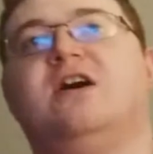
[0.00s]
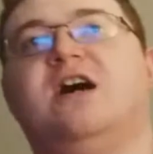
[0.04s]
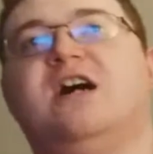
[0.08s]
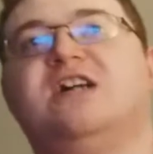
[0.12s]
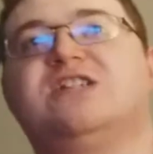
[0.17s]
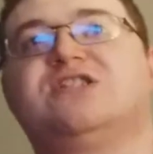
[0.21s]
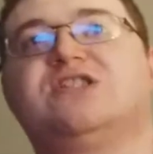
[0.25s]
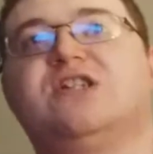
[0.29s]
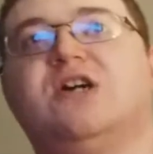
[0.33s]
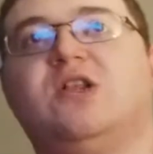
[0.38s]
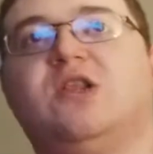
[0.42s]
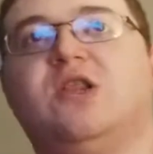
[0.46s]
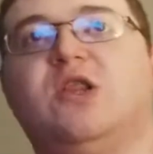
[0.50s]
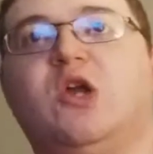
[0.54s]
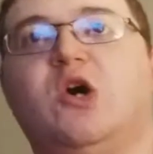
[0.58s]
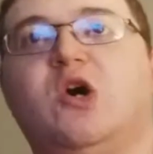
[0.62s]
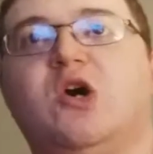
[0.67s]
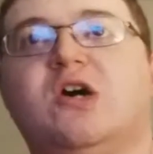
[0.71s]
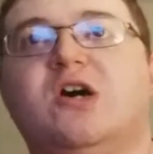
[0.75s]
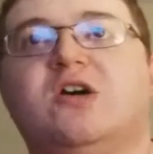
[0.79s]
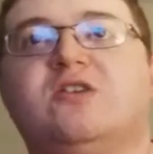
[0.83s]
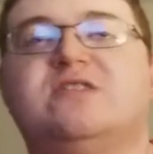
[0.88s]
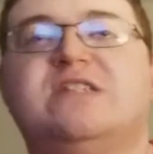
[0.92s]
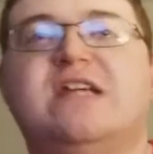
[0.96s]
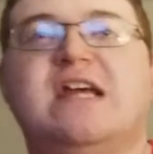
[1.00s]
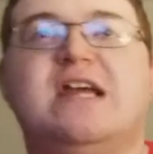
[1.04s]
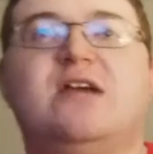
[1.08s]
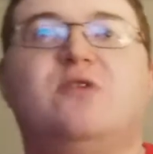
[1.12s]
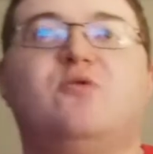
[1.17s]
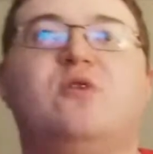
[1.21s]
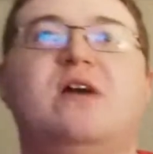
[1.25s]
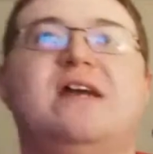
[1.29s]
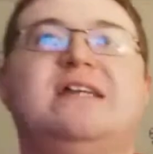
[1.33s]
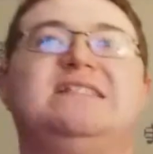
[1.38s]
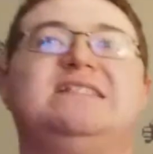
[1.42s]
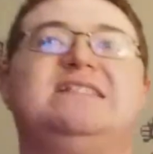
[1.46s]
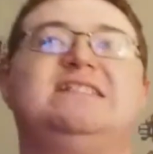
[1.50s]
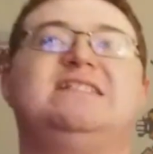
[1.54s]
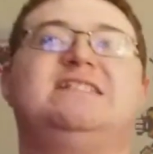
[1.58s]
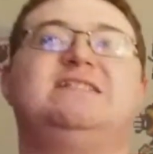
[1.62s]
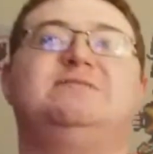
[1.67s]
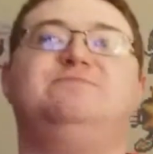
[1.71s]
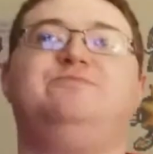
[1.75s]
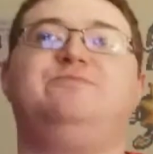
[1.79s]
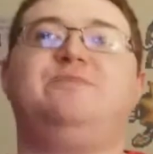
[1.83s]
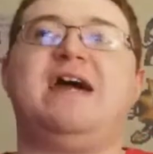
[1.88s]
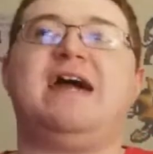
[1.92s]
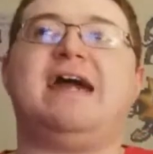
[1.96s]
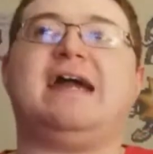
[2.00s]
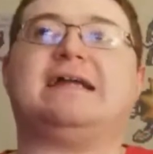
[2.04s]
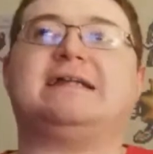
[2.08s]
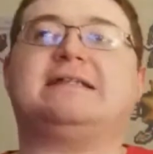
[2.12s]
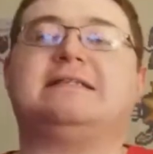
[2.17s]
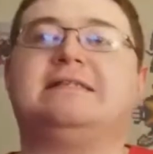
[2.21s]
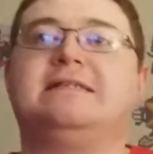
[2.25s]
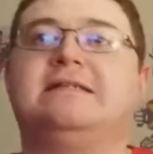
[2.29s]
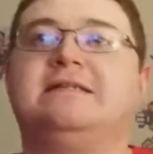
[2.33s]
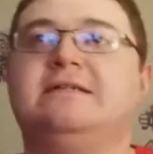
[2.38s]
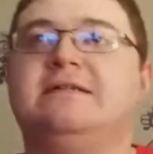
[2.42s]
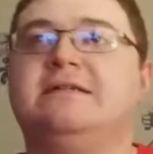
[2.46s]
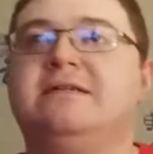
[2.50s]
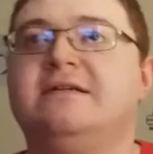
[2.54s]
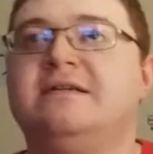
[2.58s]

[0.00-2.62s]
Hustle, Loyalty, Respect.